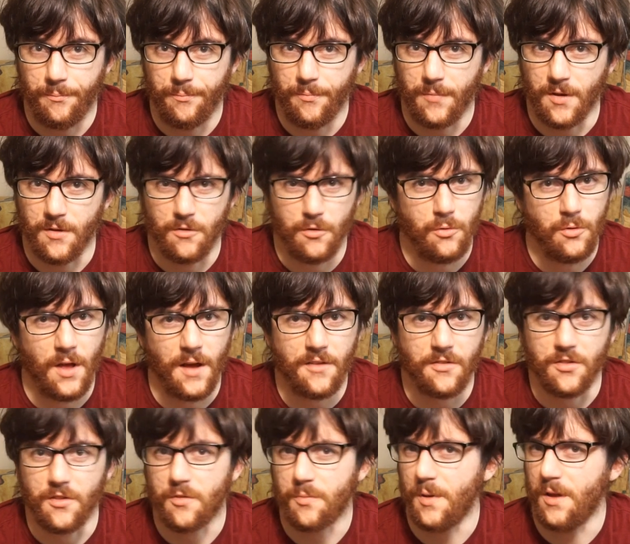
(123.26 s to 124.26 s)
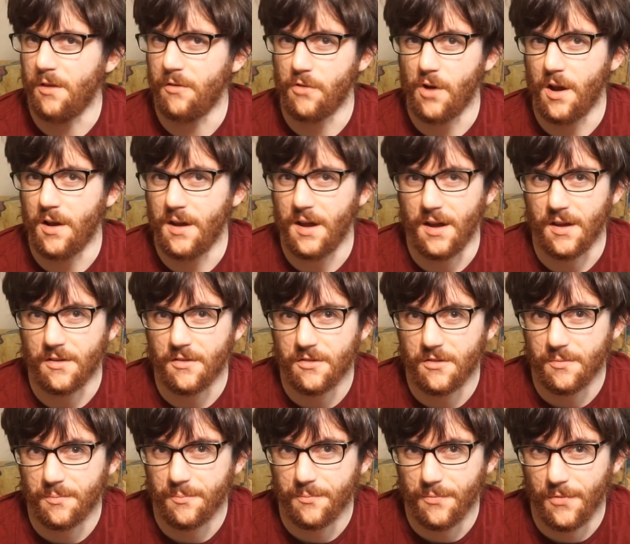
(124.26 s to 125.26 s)
because who likes the smell of rotten
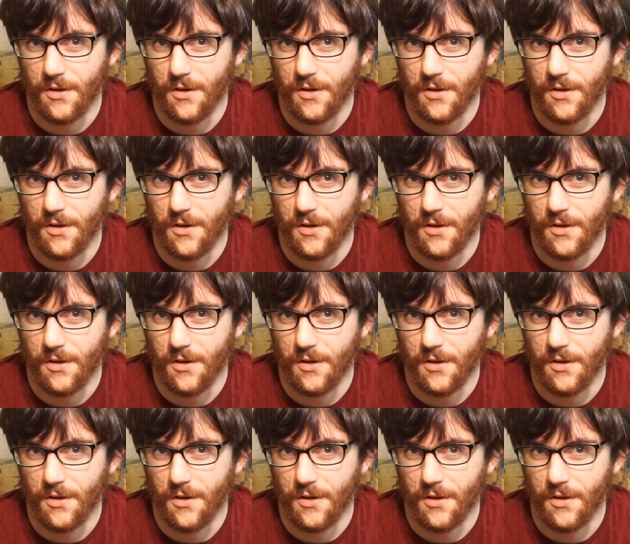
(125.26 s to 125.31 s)
eggs?